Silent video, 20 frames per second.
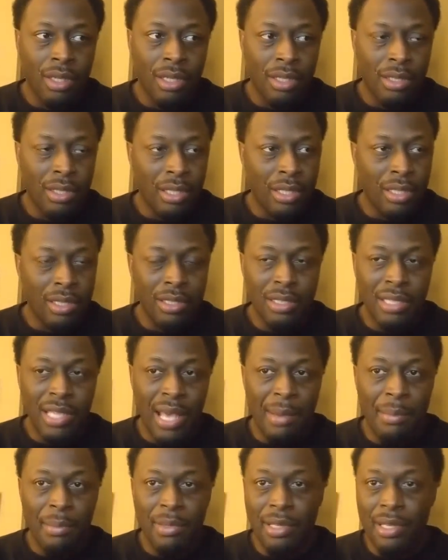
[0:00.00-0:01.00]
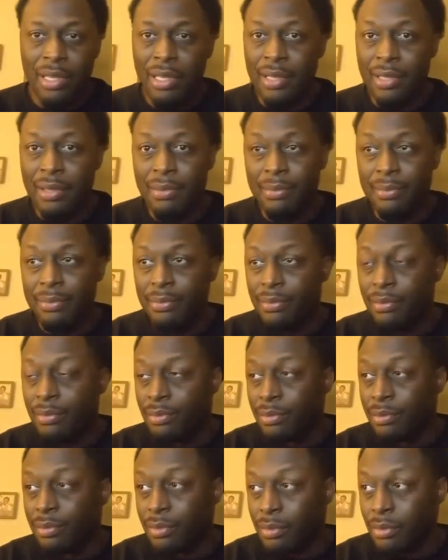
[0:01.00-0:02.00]
He said this has happened to him
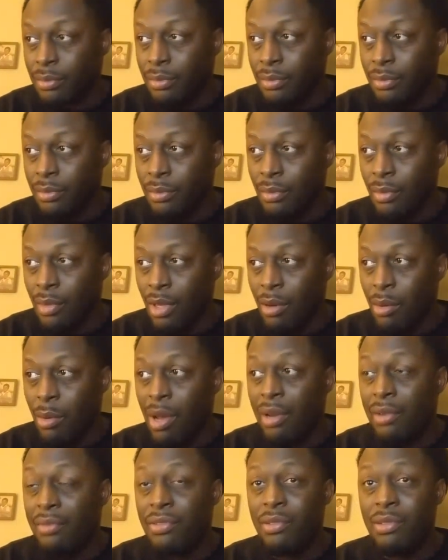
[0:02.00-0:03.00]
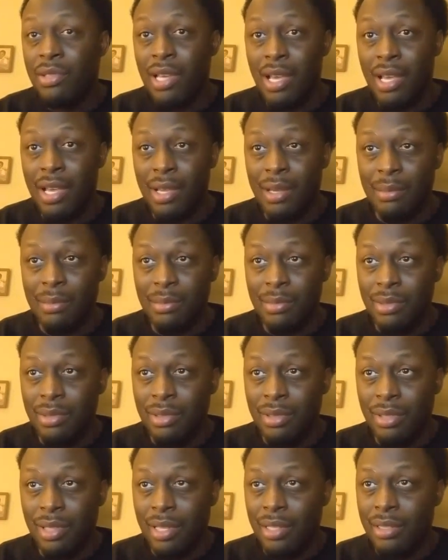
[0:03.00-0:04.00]
quite a few times,
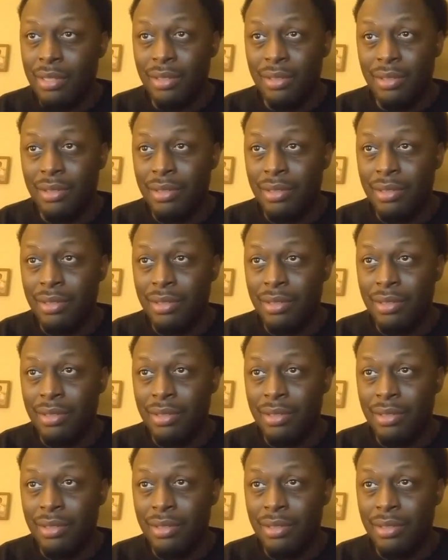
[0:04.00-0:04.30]
like